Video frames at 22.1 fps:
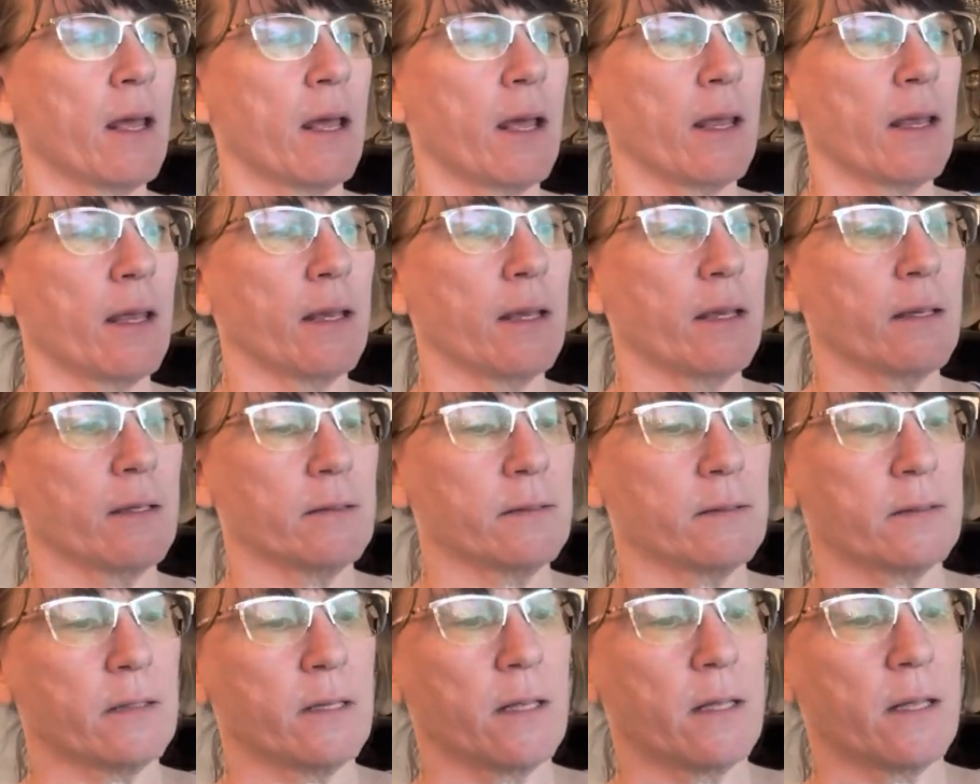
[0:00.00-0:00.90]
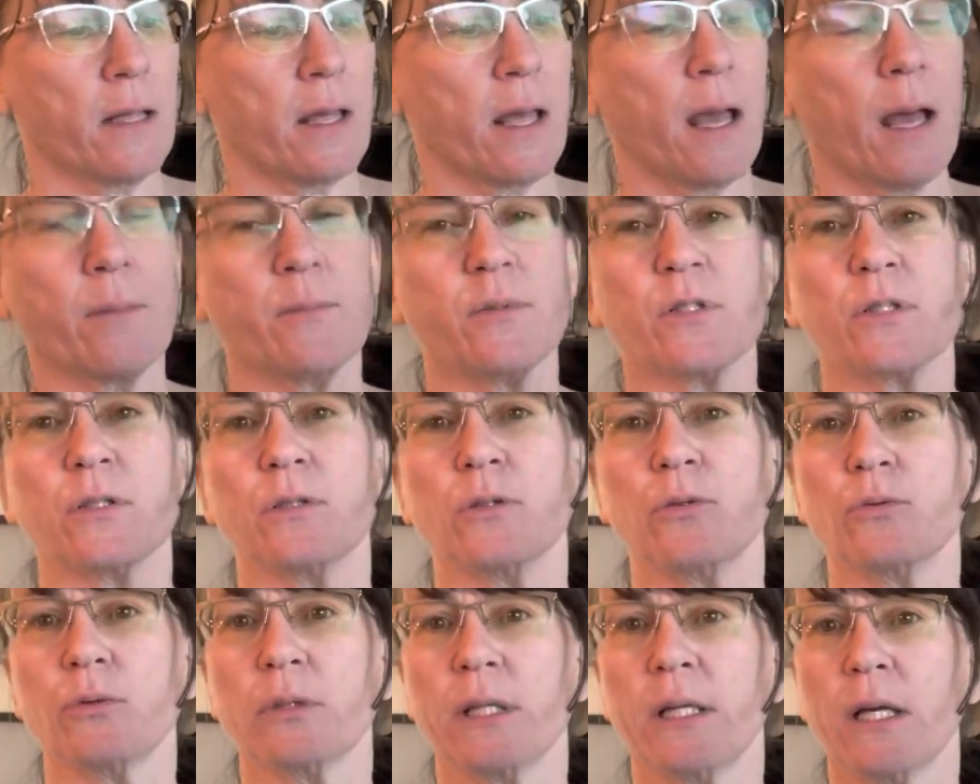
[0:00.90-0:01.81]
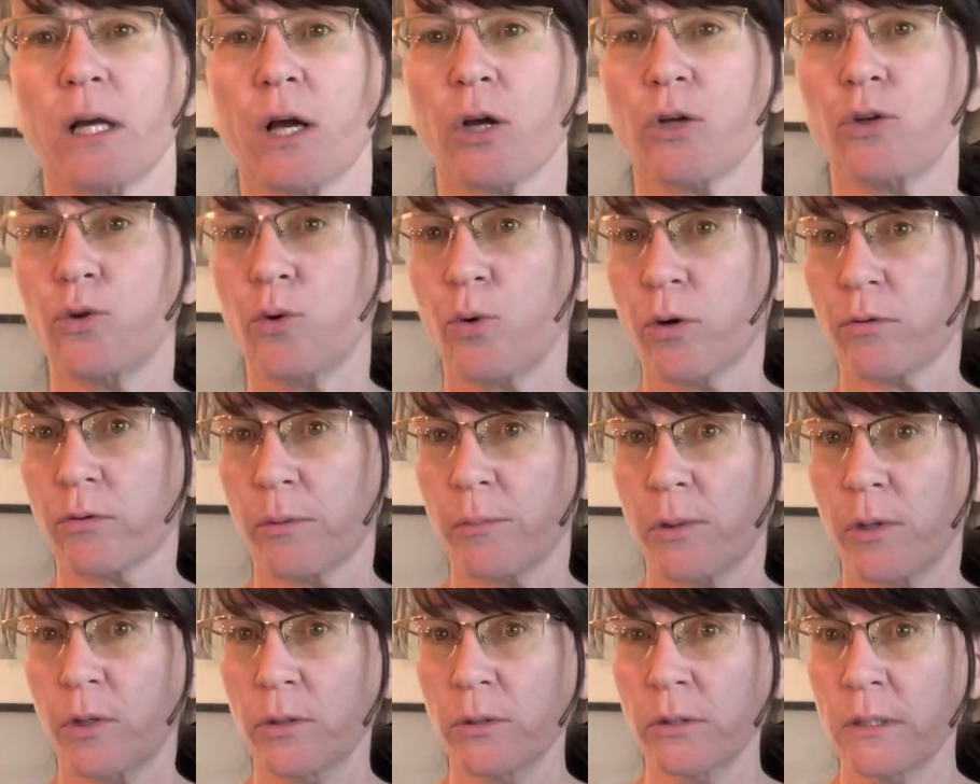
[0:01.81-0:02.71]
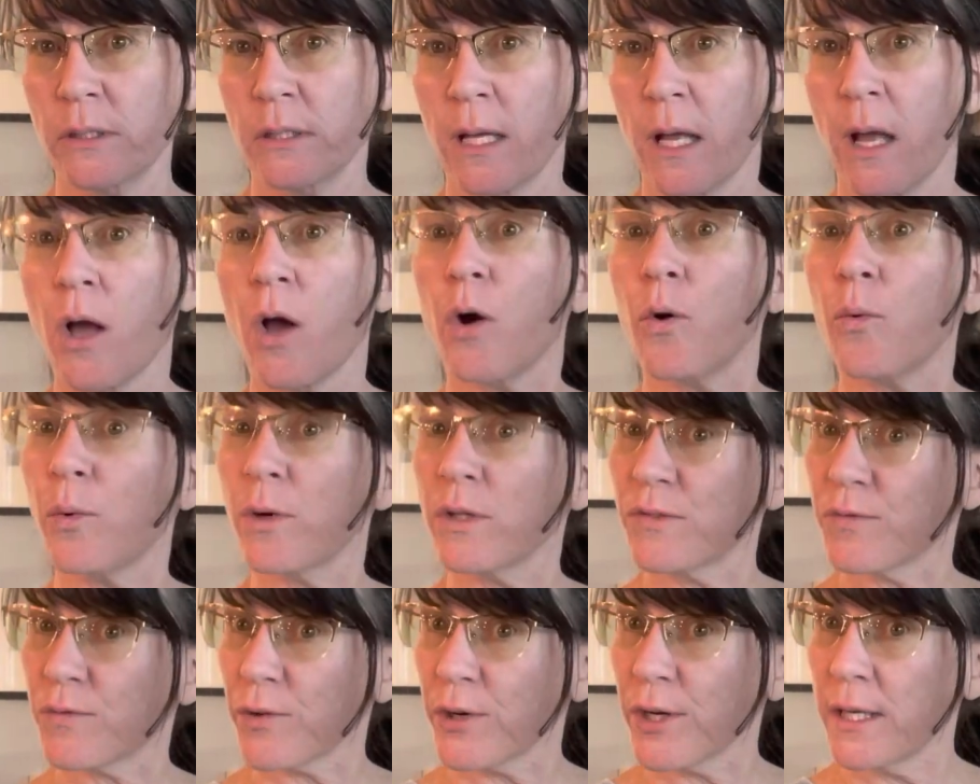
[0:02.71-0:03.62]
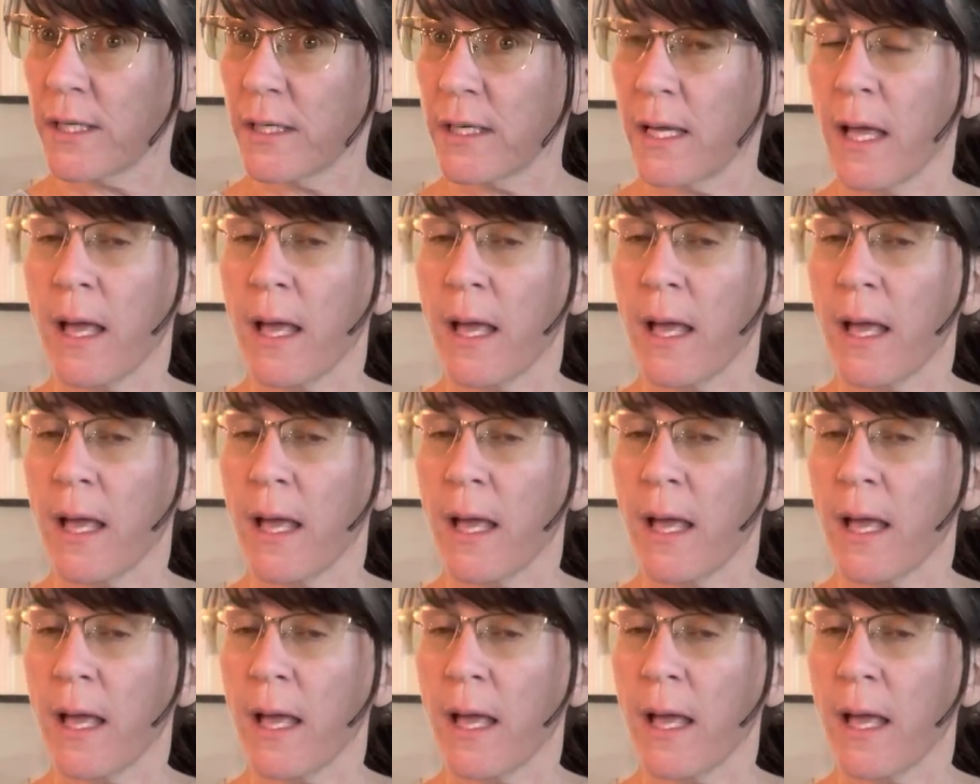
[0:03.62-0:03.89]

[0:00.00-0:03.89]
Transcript: is absolutely adorable, was free.